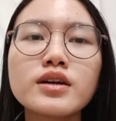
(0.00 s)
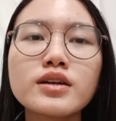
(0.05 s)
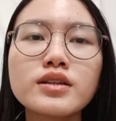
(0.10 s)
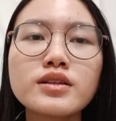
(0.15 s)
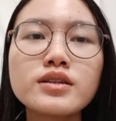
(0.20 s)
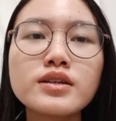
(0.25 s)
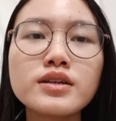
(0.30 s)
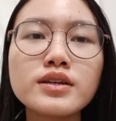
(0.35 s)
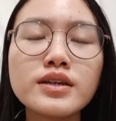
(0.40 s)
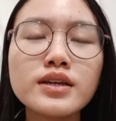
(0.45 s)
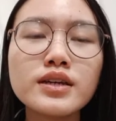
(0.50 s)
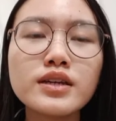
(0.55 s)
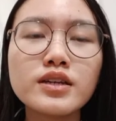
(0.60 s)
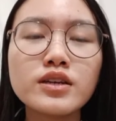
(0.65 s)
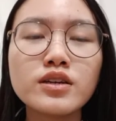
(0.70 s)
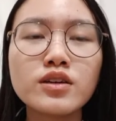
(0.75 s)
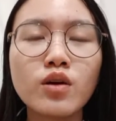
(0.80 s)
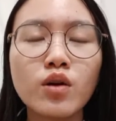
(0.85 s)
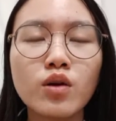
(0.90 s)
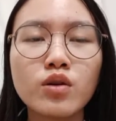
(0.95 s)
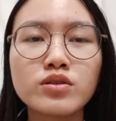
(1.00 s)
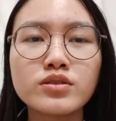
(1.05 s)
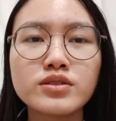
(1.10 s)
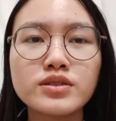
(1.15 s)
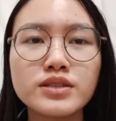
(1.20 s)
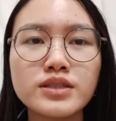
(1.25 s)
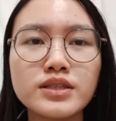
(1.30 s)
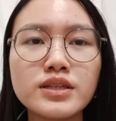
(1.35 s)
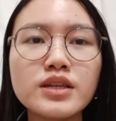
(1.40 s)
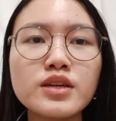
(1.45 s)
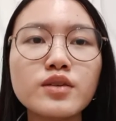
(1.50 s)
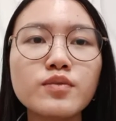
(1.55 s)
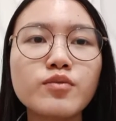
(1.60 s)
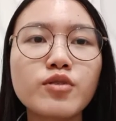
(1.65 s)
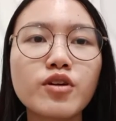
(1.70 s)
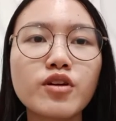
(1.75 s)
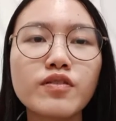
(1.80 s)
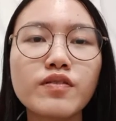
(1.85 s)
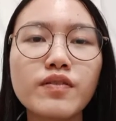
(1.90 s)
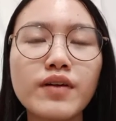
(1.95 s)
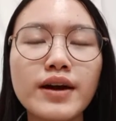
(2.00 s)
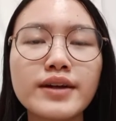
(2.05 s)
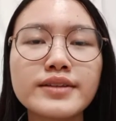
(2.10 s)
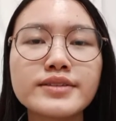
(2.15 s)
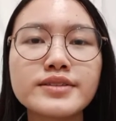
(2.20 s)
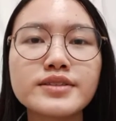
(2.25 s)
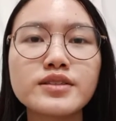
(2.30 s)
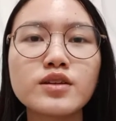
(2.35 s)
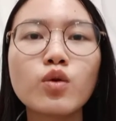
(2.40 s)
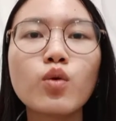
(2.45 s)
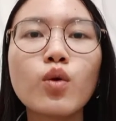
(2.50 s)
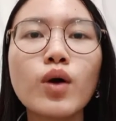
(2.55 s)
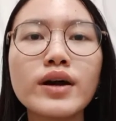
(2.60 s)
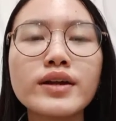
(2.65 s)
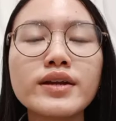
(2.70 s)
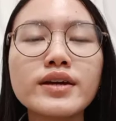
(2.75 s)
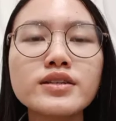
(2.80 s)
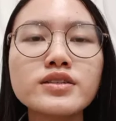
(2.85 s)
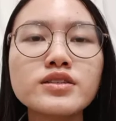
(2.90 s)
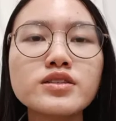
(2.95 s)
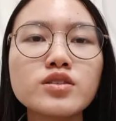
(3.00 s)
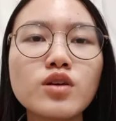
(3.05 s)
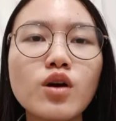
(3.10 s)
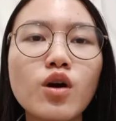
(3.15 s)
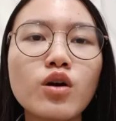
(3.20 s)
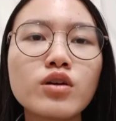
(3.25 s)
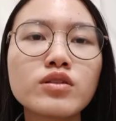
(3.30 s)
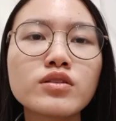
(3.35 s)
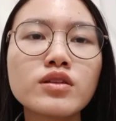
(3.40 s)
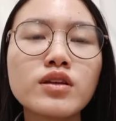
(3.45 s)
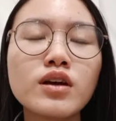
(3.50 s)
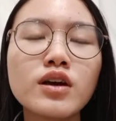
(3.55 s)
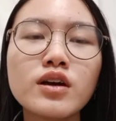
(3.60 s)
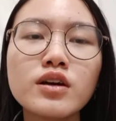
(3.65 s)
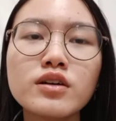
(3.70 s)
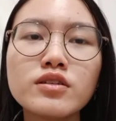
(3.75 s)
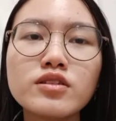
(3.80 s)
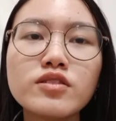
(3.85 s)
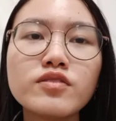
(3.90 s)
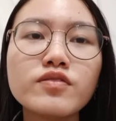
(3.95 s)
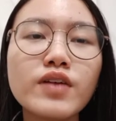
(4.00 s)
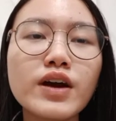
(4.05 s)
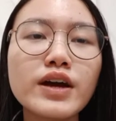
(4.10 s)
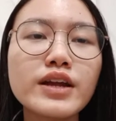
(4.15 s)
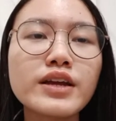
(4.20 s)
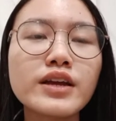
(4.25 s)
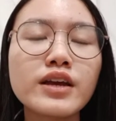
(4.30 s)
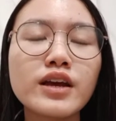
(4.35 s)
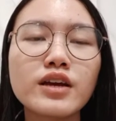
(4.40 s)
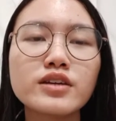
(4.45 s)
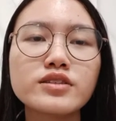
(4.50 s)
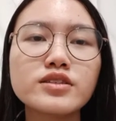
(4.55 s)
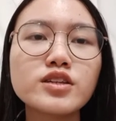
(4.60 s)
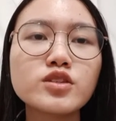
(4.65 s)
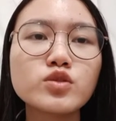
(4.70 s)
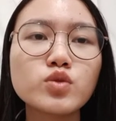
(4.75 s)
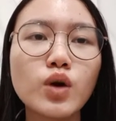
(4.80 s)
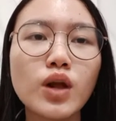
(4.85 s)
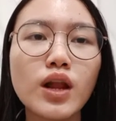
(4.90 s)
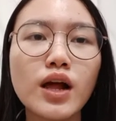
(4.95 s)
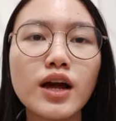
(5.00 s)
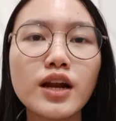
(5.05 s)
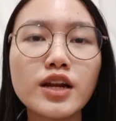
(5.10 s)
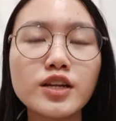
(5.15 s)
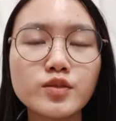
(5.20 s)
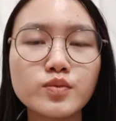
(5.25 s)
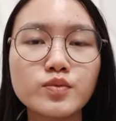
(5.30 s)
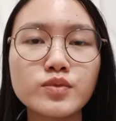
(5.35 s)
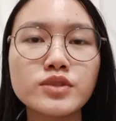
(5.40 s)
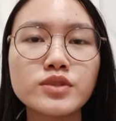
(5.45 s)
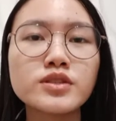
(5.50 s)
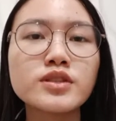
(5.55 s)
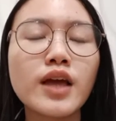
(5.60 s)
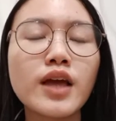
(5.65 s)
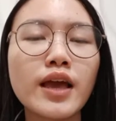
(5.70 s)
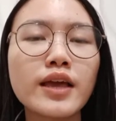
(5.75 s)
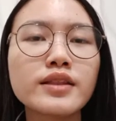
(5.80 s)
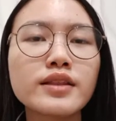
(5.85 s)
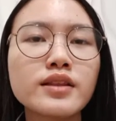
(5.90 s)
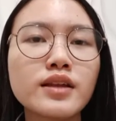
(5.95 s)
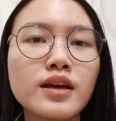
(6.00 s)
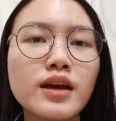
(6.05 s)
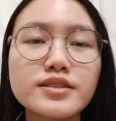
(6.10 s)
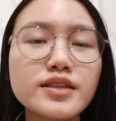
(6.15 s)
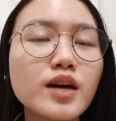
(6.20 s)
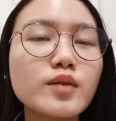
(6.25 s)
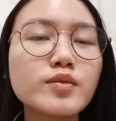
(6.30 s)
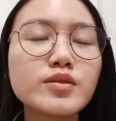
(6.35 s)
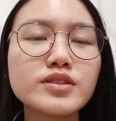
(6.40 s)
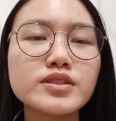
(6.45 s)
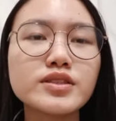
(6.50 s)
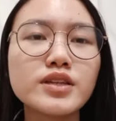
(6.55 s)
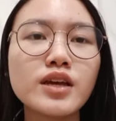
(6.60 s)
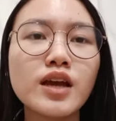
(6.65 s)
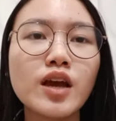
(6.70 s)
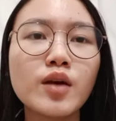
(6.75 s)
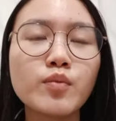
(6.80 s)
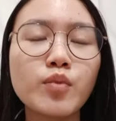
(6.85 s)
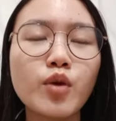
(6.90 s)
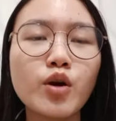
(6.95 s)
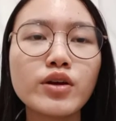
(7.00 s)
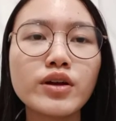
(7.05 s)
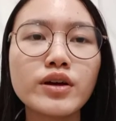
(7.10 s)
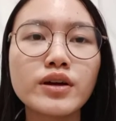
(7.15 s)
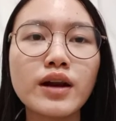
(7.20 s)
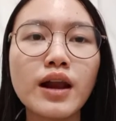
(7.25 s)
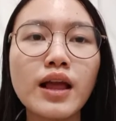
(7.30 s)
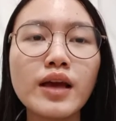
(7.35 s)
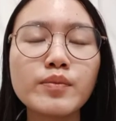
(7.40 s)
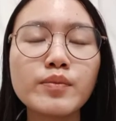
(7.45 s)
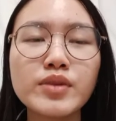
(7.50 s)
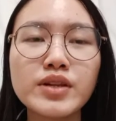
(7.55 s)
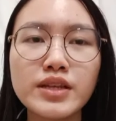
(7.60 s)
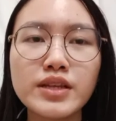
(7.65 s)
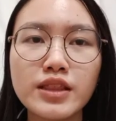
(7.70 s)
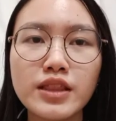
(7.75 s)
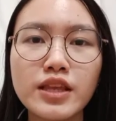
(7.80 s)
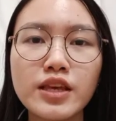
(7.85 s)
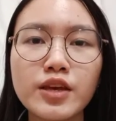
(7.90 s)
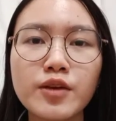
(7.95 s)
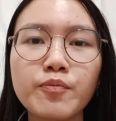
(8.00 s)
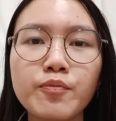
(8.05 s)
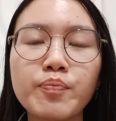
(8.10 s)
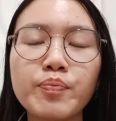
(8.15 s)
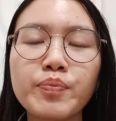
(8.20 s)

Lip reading: The EEOC provides guidance on defining sexual harassment and establishing employer liability.